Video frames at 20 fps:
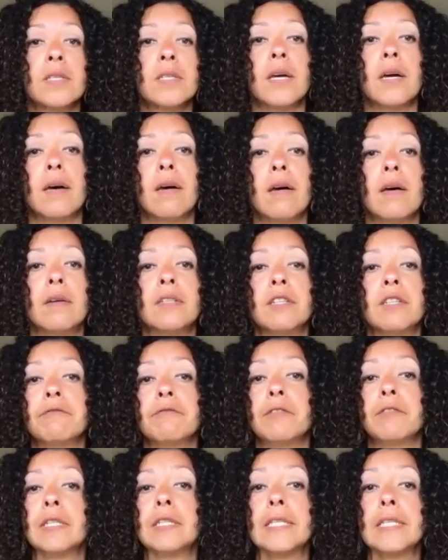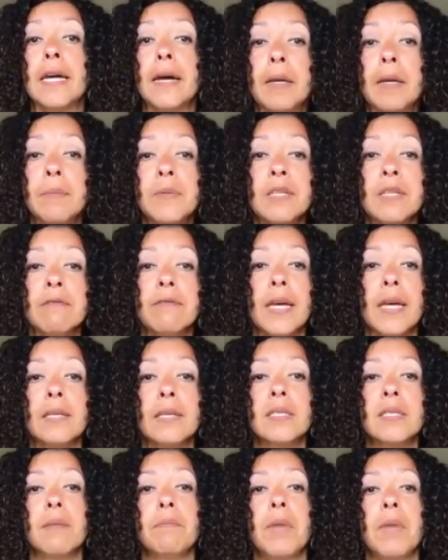uh, different types of S
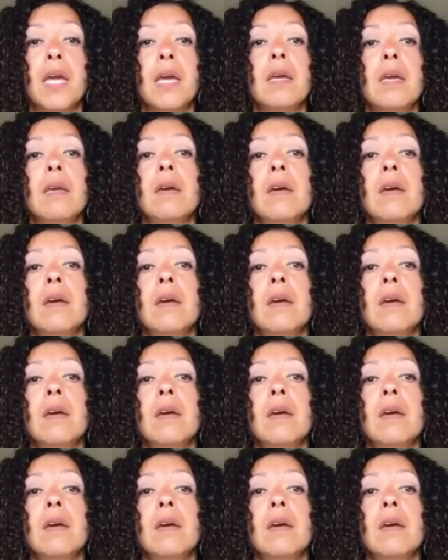M A,